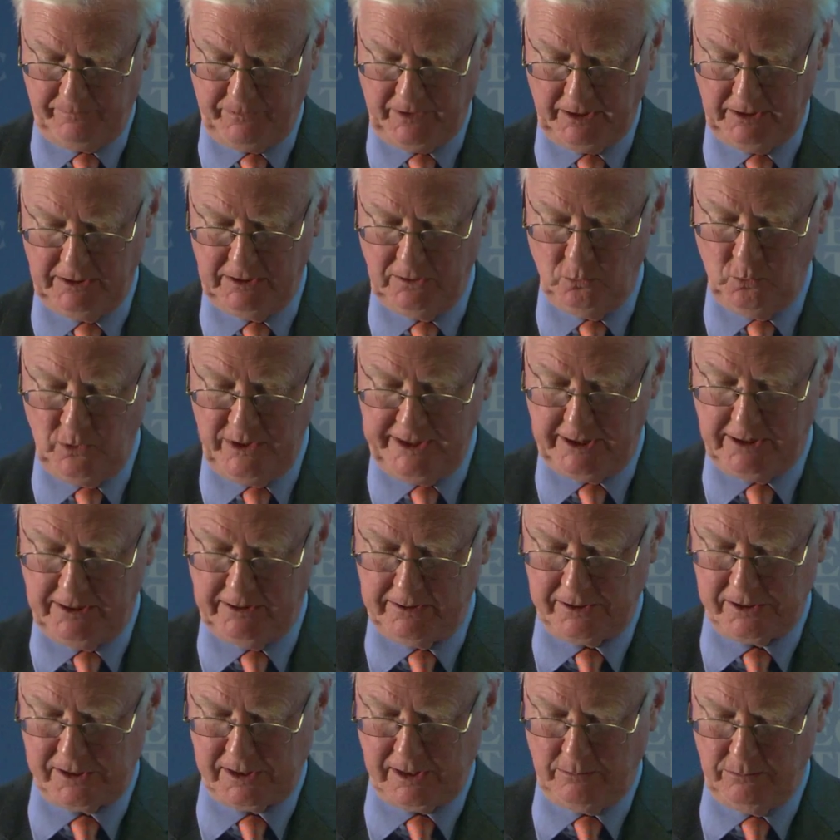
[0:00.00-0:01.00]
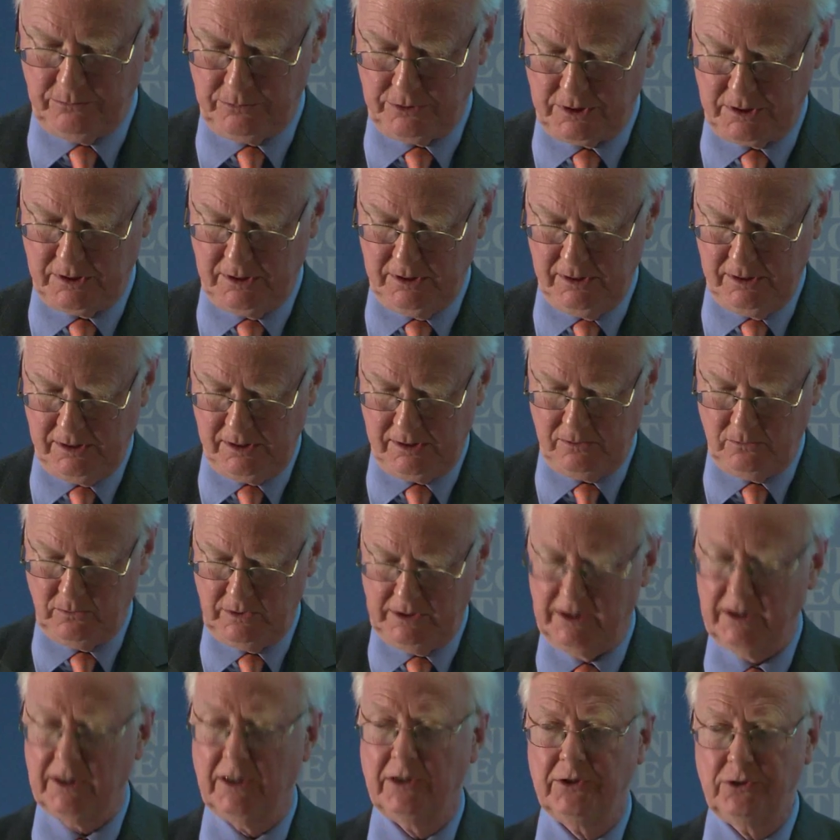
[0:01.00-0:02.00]
and under weaker assumptions, and
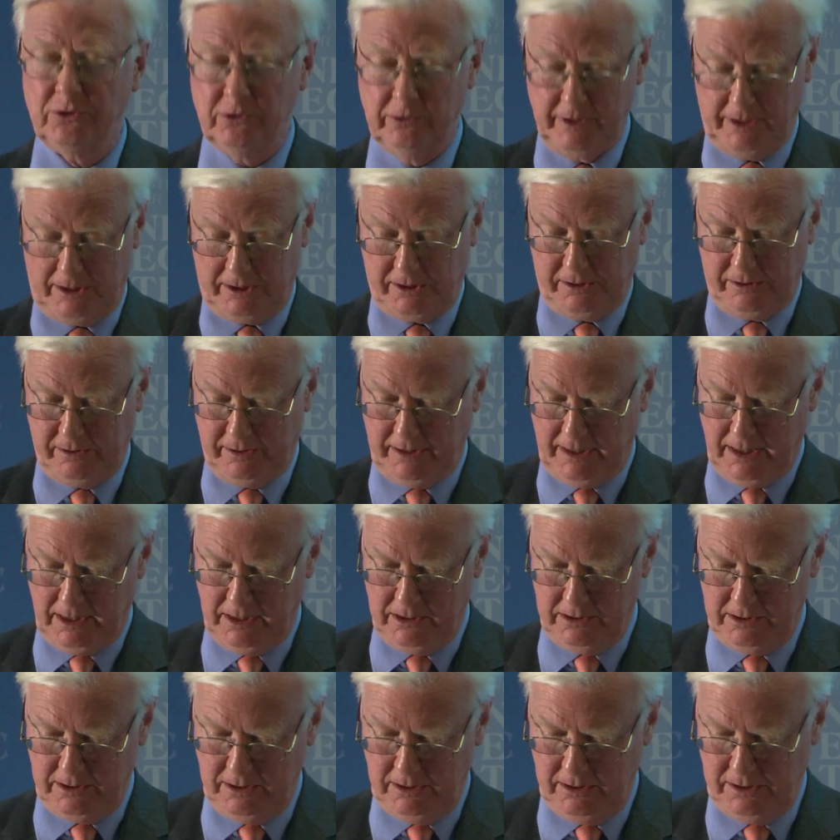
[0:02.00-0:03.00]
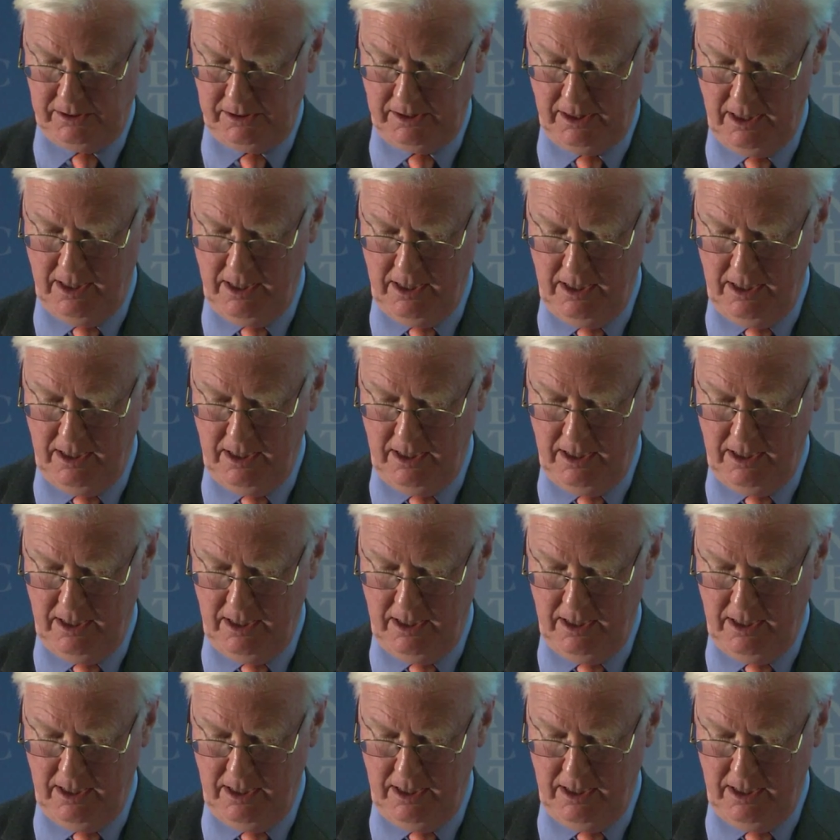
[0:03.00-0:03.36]
when there are no externalities,